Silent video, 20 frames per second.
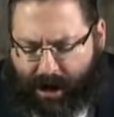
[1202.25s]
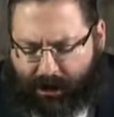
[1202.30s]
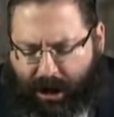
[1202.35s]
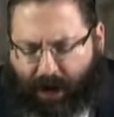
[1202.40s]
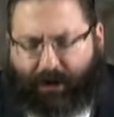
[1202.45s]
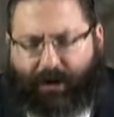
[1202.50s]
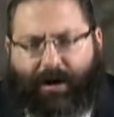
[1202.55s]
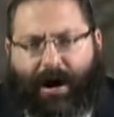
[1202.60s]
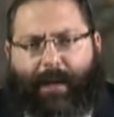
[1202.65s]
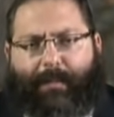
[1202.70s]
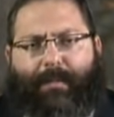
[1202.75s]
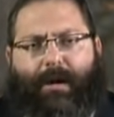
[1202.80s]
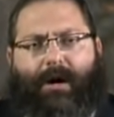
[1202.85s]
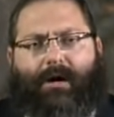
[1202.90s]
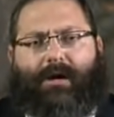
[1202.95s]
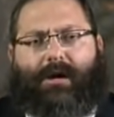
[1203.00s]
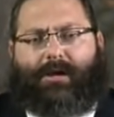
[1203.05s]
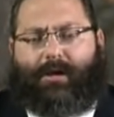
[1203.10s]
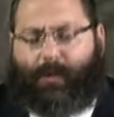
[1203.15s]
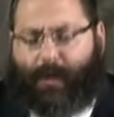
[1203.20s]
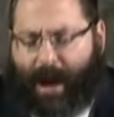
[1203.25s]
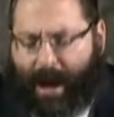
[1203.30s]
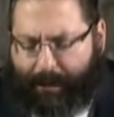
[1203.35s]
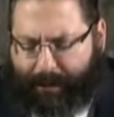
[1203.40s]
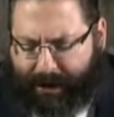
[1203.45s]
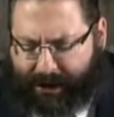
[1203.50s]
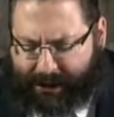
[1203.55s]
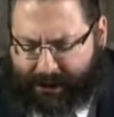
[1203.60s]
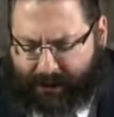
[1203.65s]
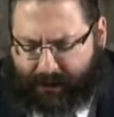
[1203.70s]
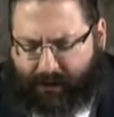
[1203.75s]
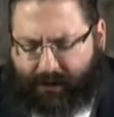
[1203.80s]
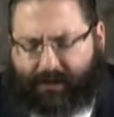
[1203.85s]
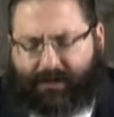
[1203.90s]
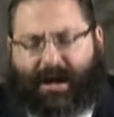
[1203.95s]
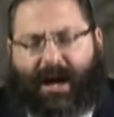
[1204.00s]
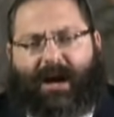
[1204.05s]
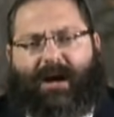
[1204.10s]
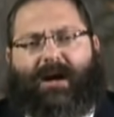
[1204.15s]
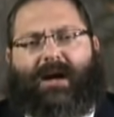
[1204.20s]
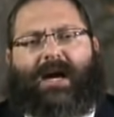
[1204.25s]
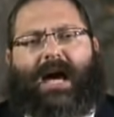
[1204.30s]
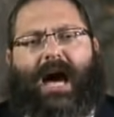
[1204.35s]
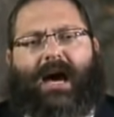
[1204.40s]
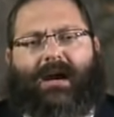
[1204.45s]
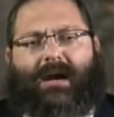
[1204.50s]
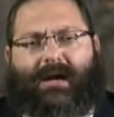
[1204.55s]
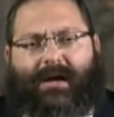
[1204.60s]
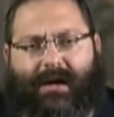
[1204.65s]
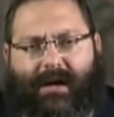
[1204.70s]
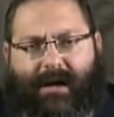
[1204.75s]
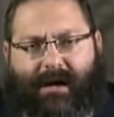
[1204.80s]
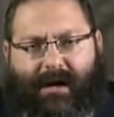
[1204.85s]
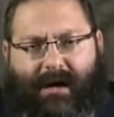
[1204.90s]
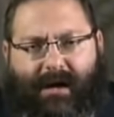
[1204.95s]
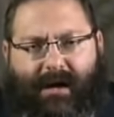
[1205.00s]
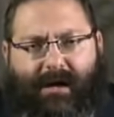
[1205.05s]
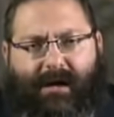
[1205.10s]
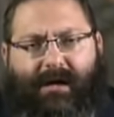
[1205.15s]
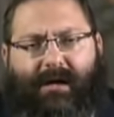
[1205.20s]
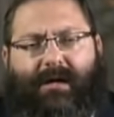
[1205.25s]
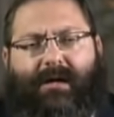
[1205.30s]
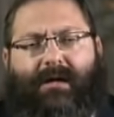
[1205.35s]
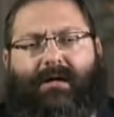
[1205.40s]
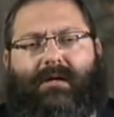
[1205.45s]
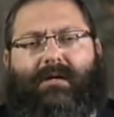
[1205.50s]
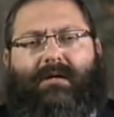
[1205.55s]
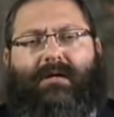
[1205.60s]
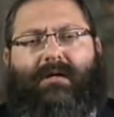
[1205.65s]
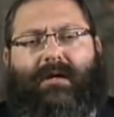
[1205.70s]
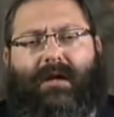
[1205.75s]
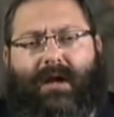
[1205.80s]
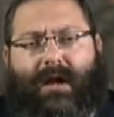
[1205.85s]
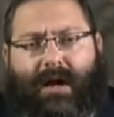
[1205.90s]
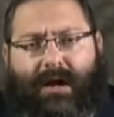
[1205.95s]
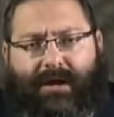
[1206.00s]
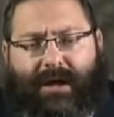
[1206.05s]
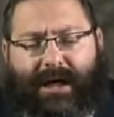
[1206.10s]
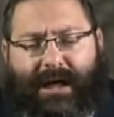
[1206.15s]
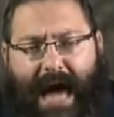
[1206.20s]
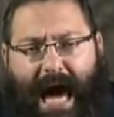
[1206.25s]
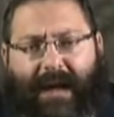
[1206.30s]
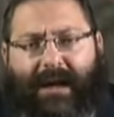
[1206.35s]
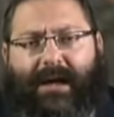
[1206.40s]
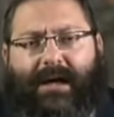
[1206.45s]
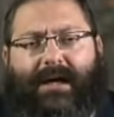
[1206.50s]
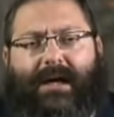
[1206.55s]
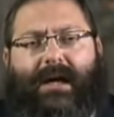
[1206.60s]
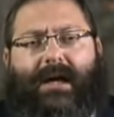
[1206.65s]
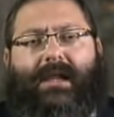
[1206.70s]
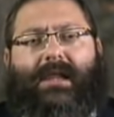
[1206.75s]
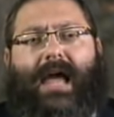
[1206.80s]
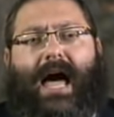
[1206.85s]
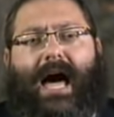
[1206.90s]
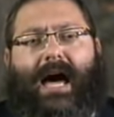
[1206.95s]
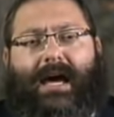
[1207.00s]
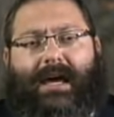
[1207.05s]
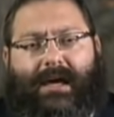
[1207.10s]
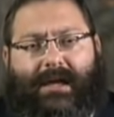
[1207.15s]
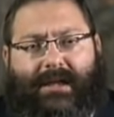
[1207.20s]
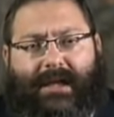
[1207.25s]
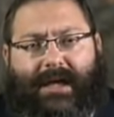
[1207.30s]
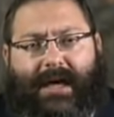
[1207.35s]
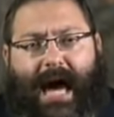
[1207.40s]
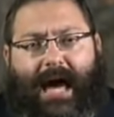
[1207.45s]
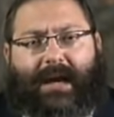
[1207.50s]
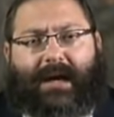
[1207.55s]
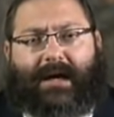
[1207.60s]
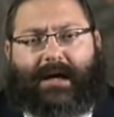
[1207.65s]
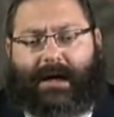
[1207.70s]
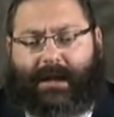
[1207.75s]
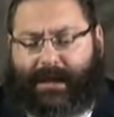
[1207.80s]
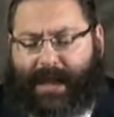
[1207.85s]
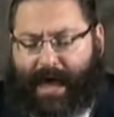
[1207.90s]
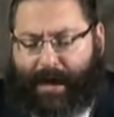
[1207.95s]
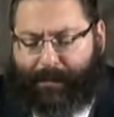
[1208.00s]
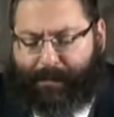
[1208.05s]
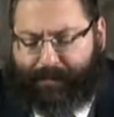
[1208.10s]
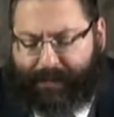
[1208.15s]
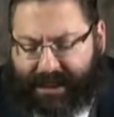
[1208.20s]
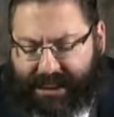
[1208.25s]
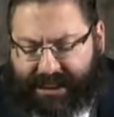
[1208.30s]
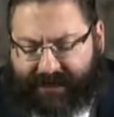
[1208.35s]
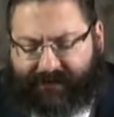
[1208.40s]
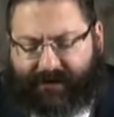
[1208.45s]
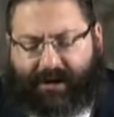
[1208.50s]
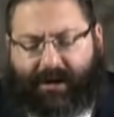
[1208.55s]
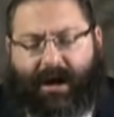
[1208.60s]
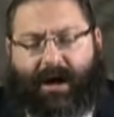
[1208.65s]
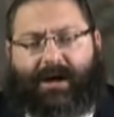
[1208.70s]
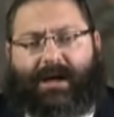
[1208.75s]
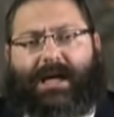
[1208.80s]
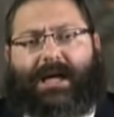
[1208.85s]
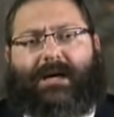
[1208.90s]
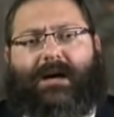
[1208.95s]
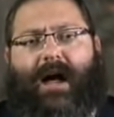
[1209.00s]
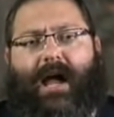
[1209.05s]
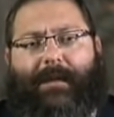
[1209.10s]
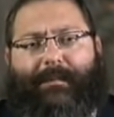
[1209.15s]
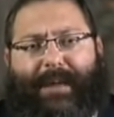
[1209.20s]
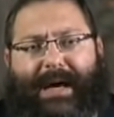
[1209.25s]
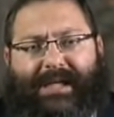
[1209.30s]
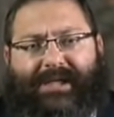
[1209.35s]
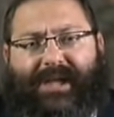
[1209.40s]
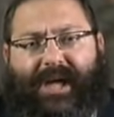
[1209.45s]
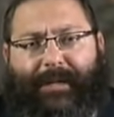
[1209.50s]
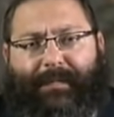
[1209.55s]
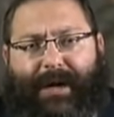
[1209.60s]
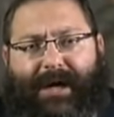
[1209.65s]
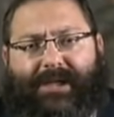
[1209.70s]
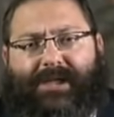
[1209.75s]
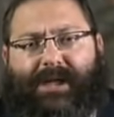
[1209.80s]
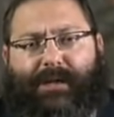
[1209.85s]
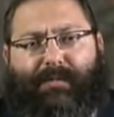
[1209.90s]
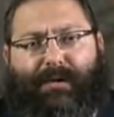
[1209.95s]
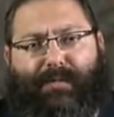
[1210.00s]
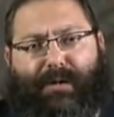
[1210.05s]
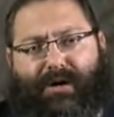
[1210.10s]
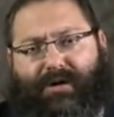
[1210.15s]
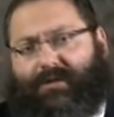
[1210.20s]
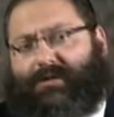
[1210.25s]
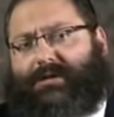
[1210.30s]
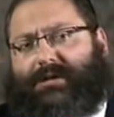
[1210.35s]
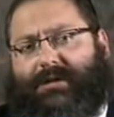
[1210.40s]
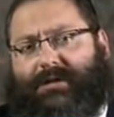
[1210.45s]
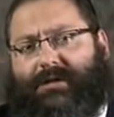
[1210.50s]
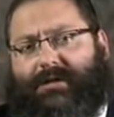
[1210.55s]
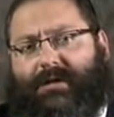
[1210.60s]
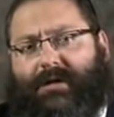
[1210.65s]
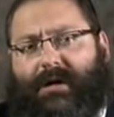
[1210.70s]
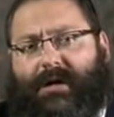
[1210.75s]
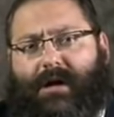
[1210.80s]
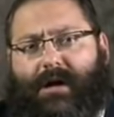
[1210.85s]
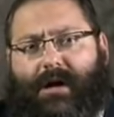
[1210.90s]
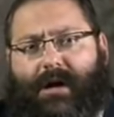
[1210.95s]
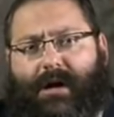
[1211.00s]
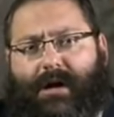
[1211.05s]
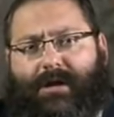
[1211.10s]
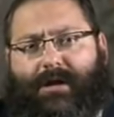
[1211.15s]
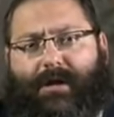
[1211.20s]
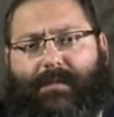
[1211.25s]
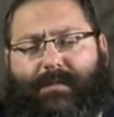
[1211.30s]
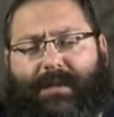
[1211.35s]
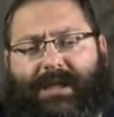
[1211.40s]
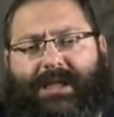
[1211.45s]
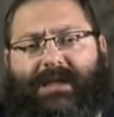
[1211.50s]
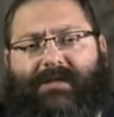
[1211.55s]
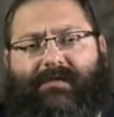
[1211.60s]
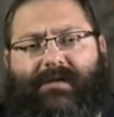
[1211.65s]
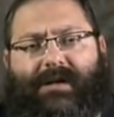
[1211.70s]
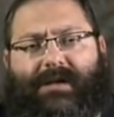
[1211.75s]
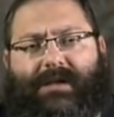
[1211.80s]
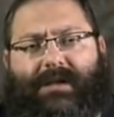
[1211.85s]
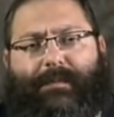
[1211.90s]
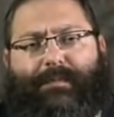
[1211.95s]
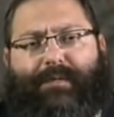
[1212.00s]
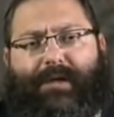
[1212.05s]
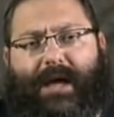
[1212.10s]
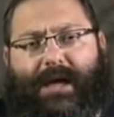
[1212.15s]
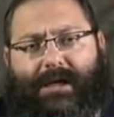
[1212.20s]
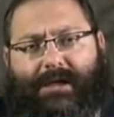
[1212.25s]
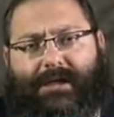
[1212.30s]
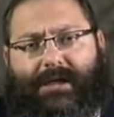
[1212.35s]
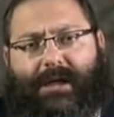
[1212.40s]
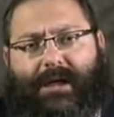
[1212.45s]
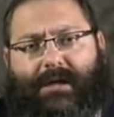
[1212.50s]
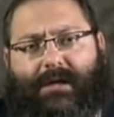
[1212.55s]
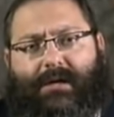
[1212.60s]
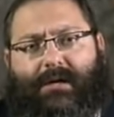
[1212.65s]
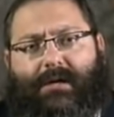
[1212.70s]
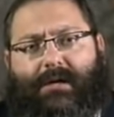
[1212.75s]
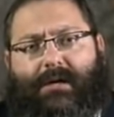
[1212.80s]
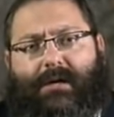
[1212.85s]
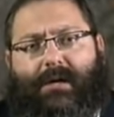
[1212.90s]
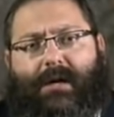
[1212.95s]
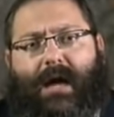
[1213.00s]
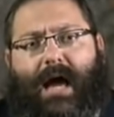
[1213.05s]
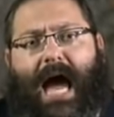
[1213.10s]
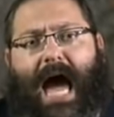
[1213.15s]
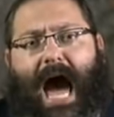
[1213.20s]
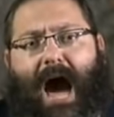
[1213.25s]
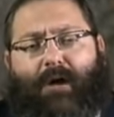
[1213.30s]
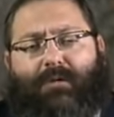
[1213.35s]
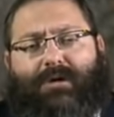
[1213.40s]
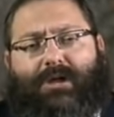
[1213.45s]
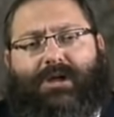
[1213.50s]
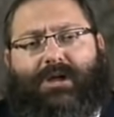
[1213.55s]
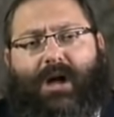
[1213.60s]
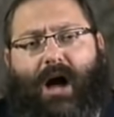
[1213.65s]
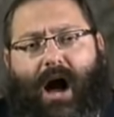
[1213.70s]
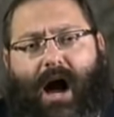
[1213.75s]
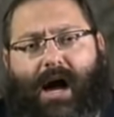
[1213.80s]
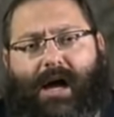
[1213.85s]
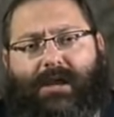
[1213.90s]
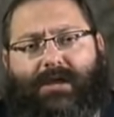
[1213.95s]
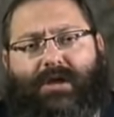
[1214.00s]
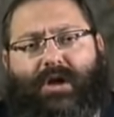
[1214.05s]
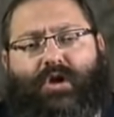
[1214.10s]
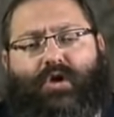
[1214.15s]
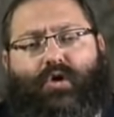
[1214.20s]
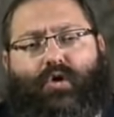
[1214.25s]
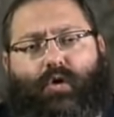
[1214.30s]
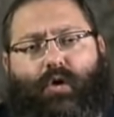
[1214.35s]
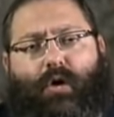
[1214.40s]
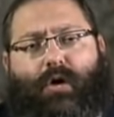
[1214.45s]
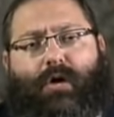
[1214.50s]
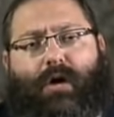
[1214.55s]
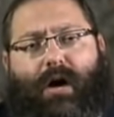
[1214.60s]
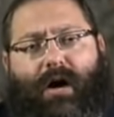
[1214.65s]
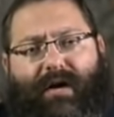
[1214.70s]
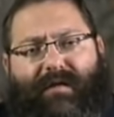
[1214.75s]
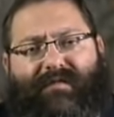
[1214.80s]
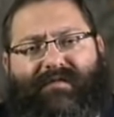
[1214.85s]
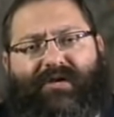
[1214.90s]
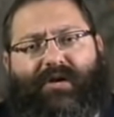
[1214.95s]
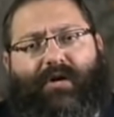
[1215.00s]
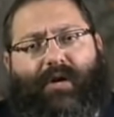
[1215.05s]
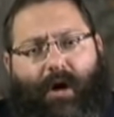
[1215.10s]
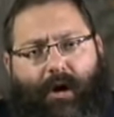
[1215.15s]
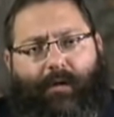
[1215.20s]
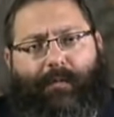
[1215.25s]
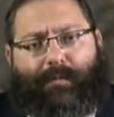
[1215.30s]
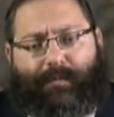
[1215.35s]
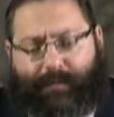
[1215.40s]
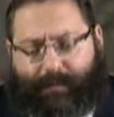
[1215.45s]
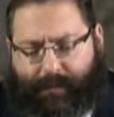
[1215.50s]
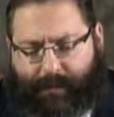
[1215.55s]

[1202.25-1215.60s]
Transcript: Toda Rabban and the rabbis learned Ner Chanukah, the Chanukah light, the Chanukah lamp, mitzvah la nichal pesach beisim b'chutz. The mitzvah is to place it outside the door of your home.